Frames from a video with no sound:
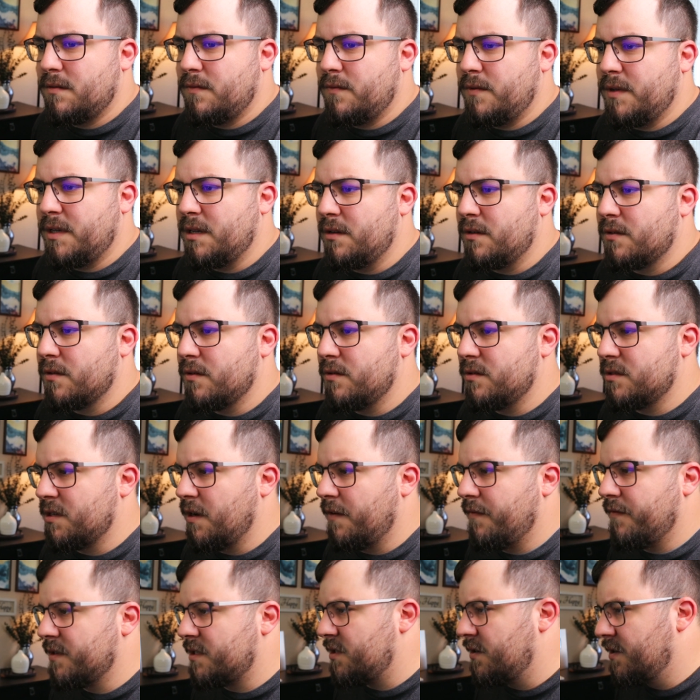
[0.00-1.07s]
We can cruise
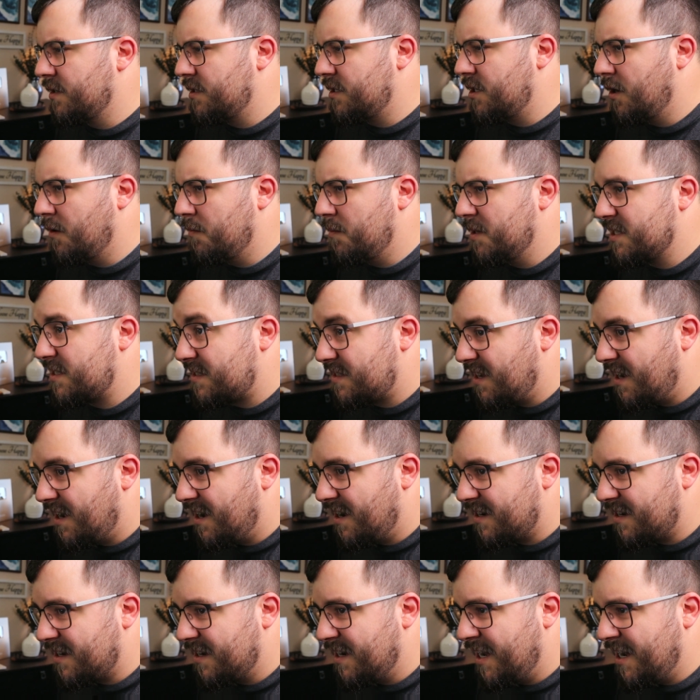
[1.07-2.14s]
over to Adobe
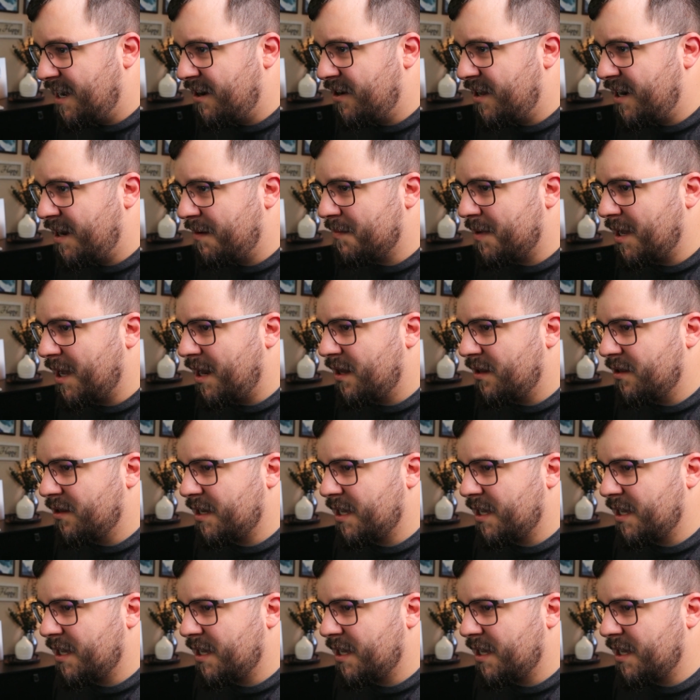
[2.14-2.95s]
Stock now, and I'm kind of